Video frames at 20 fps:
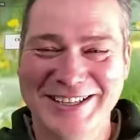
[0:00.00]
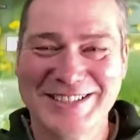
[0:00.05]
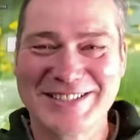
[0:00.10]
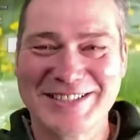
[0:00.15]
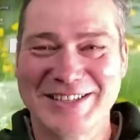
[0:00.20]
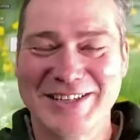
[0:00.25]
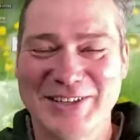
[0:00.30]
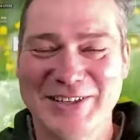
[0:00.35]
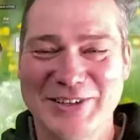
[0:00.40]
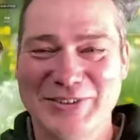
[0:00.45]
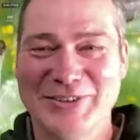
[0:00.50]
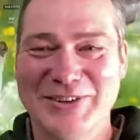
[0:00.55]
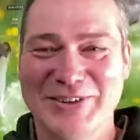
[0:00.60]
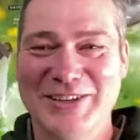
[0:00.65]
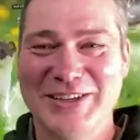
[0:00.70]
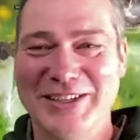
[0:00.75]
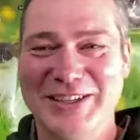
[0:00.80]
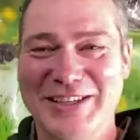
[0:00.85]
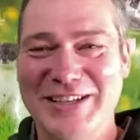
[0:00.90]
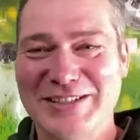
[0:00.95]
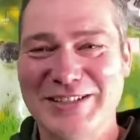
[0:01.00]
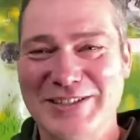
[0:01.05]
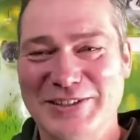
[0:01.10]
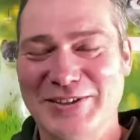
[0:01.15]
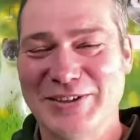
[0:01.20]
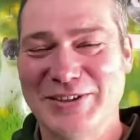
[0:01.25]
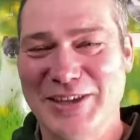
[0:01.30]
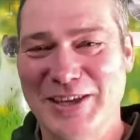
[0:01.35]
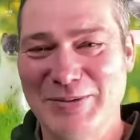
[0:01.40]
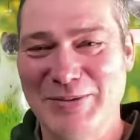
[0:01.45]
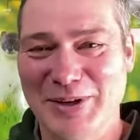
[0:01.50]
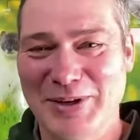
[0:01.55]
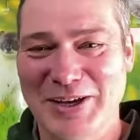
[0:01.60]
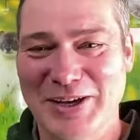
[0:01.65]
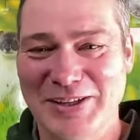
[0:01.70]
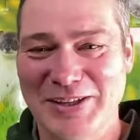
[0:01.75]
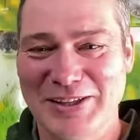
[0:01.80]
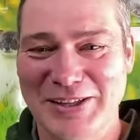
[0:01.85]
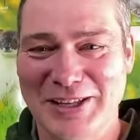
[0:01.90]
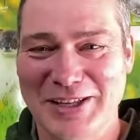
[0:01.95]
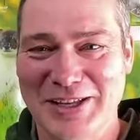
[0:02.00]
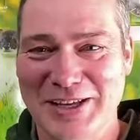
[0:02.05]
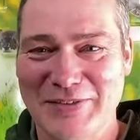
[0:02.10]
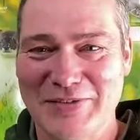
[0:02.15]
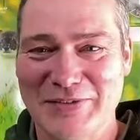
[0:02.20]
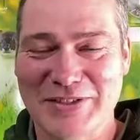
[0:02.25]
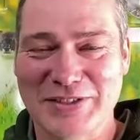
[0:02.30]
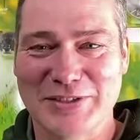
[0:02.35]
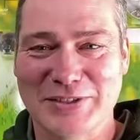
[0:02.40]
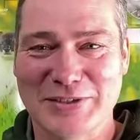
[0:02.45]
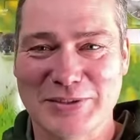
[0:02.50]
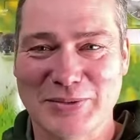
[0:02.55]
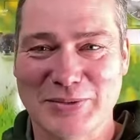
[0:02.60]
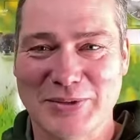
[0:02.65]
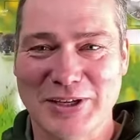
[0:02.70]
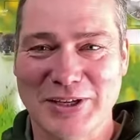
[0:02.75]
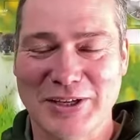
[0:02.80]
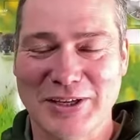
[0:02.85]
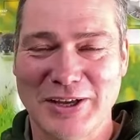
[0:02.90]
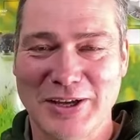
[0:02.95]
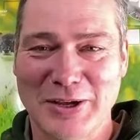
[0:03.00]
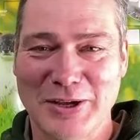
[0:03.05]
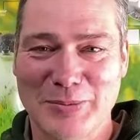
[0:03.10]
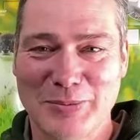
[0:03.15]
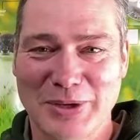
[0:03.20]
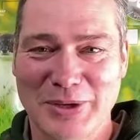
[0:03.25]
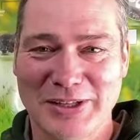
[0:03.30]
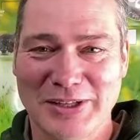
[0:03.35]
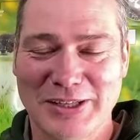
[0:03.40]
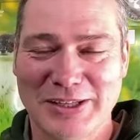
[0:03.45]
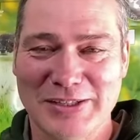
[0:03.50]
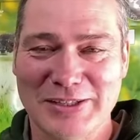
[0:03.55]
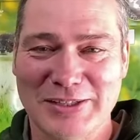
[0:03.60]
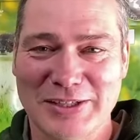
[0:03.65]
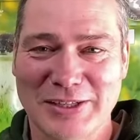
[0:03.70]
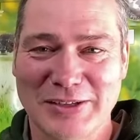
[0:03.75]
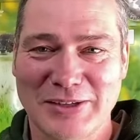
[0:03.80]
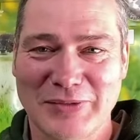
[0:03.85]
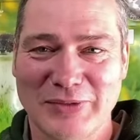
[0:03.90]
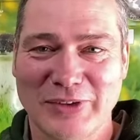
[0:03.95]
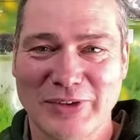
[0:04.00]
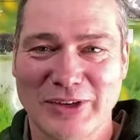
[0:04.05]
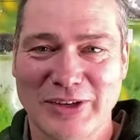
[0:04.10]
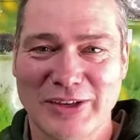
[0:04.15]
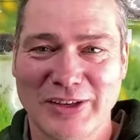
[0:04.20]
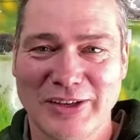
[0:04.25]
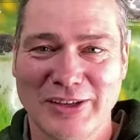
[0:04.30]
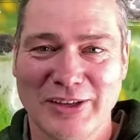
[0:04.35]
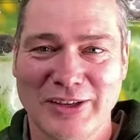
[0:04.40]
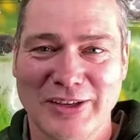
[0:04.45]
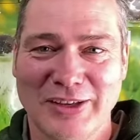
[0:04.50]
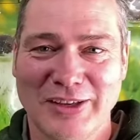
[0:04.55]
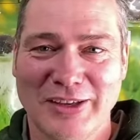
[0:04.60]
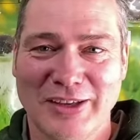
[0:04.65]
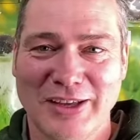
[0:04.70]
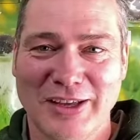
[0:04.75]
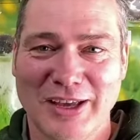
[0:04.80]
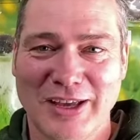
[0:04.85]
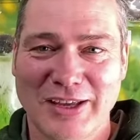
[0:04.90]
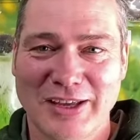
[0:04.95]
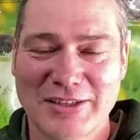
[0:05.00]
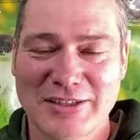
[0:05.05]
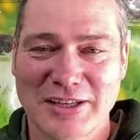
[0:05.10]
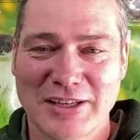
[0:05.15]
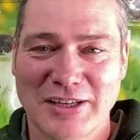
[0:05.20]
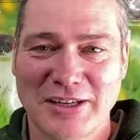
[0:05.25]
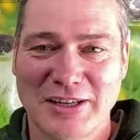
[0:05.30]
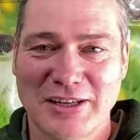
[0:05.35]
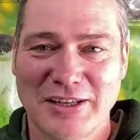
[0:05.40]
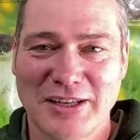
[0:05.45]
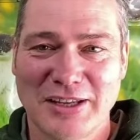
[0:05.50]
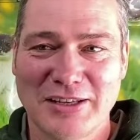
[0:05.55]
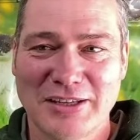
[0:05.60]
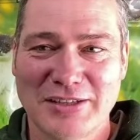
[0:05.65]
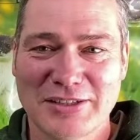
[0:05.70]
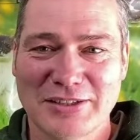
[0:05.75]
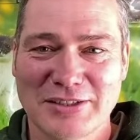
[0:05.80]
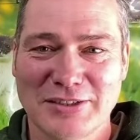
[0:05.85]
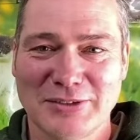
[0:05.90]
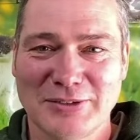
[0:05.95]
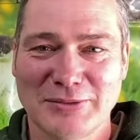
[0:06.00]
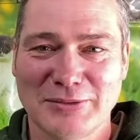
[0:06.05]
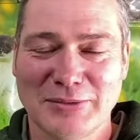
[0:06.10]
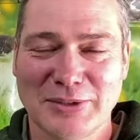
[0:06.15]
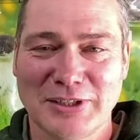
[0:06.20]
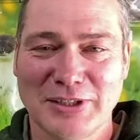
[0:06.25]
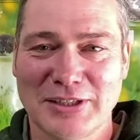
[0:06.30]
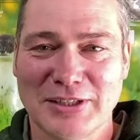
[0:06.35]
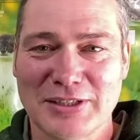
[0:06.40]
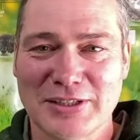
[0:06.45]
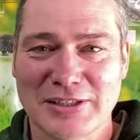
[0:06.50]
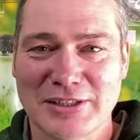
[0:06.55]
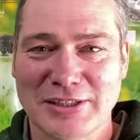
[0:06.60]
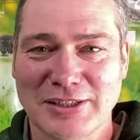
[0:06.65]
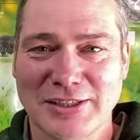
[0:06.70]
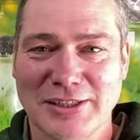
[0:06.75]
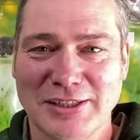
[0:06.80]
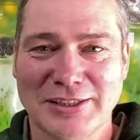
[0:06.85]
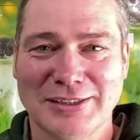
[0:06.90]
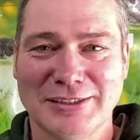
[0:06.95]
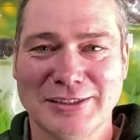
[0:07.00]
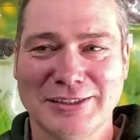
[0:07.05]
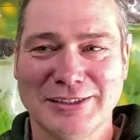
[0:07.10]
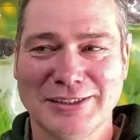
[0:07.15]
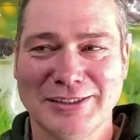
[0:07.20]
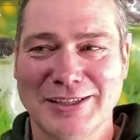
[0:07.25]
So so keep an eye on the lives, because we're hoping literally for eggs any day soon. We're literally,